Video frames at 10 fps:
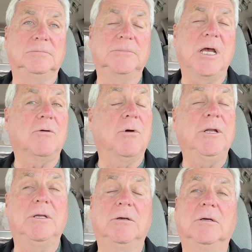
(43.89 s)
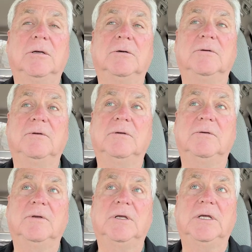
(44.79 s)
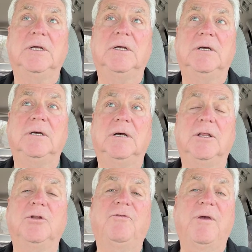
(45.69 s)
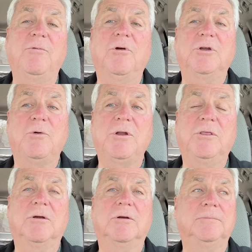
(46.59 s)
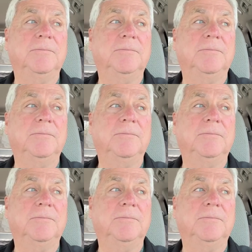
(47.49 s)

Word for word: not quite a year ago, on February 23rd.